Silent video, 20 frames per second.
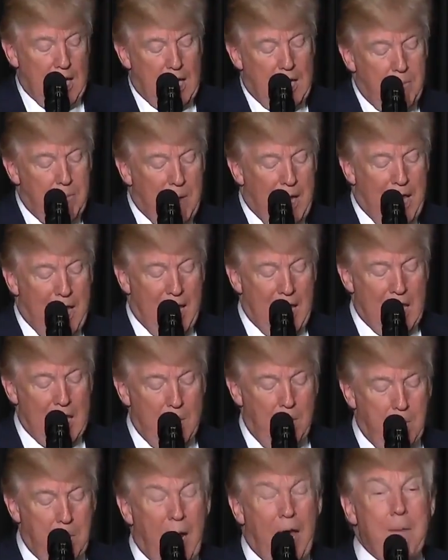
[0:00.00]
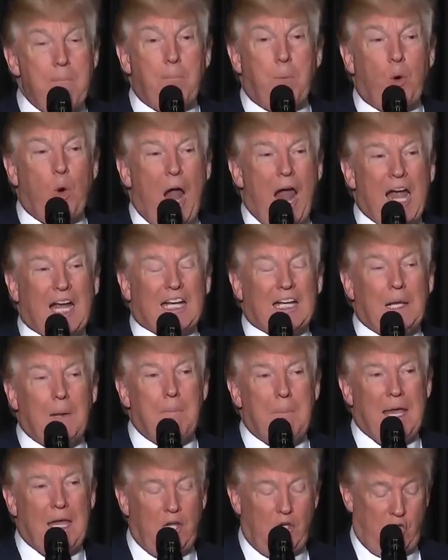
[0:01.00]
he may, by
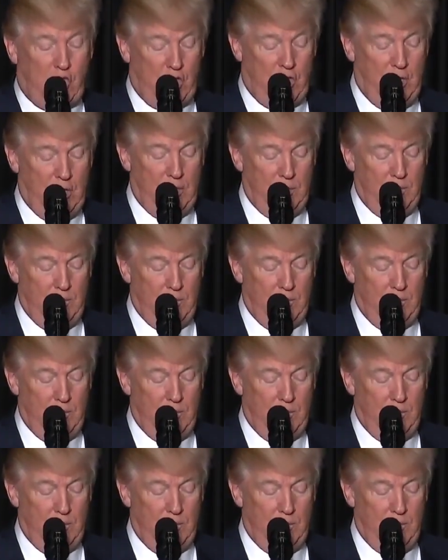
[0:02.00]
proclamation,